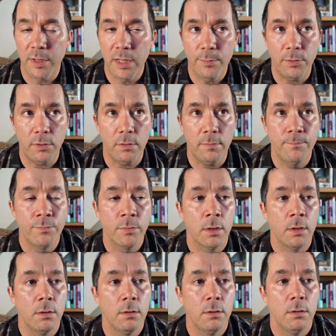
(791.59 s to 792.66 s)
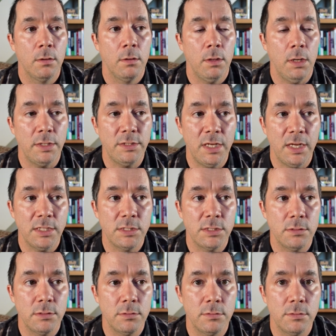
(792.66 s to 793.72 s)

people. It takes